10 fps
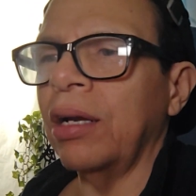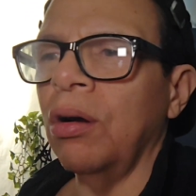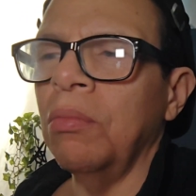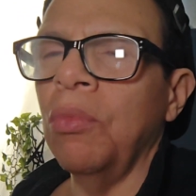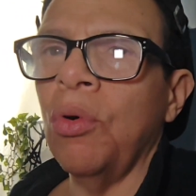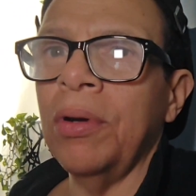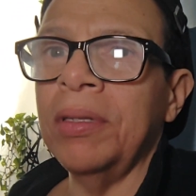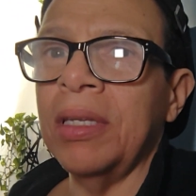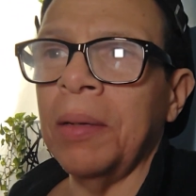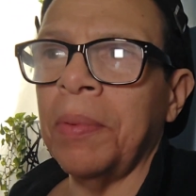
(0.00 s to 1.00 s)
go more
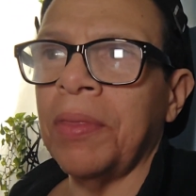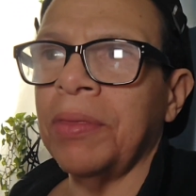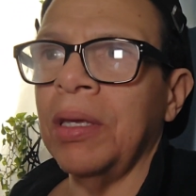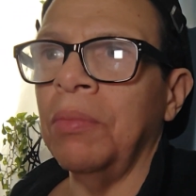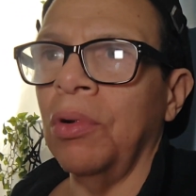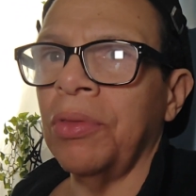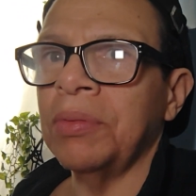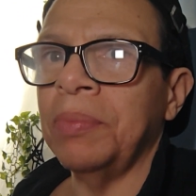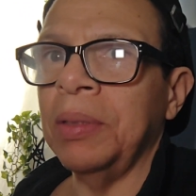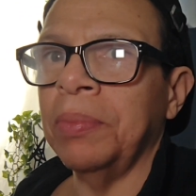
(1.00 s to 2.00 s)
in depth than
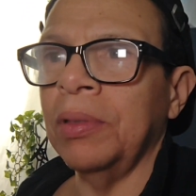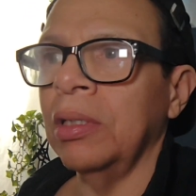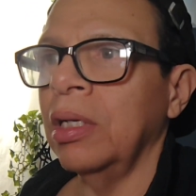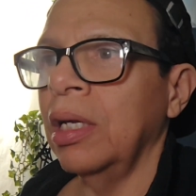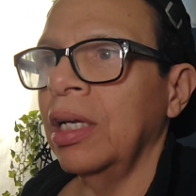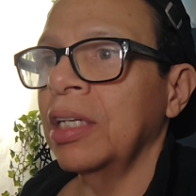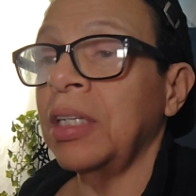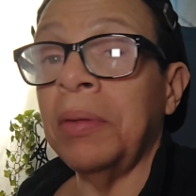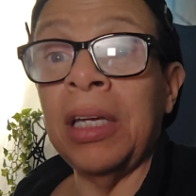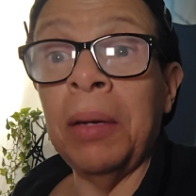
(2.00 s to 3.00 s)
most people.
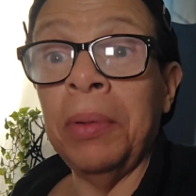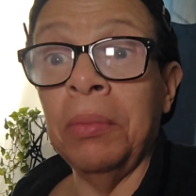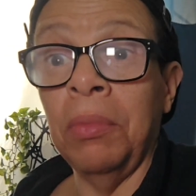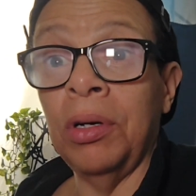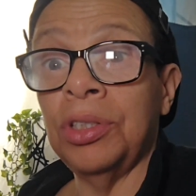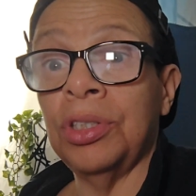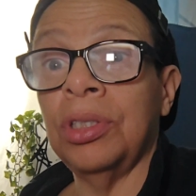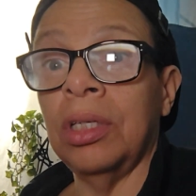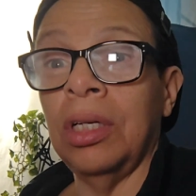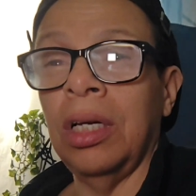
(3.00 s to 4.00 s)
Something happened in
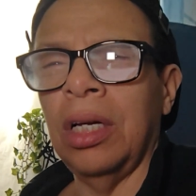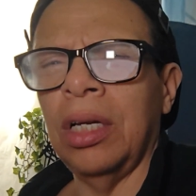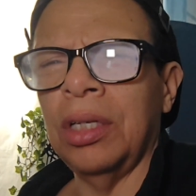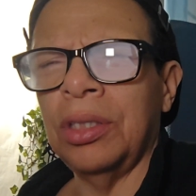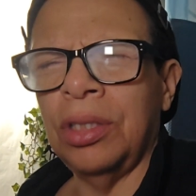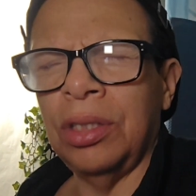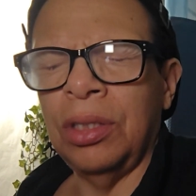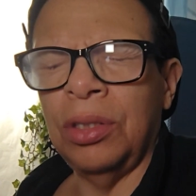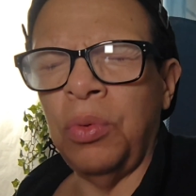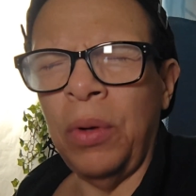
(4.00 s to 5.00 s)
March
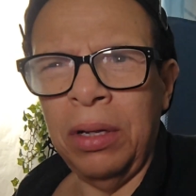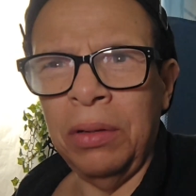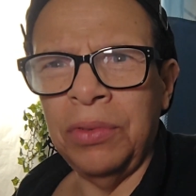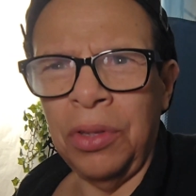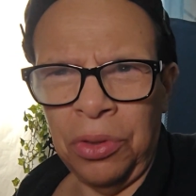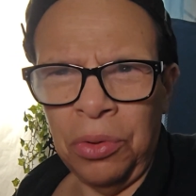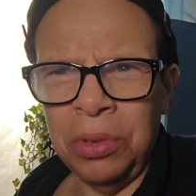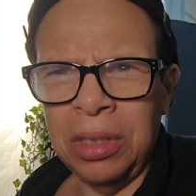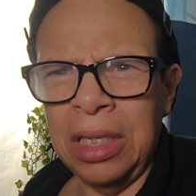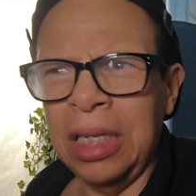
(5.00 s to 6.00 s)
12 to
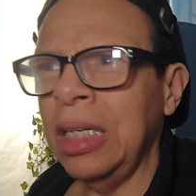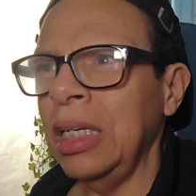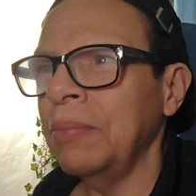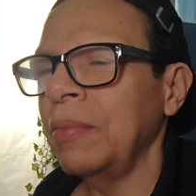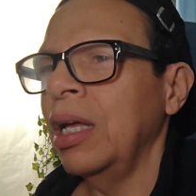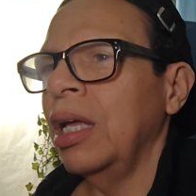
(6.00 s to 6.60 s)
13.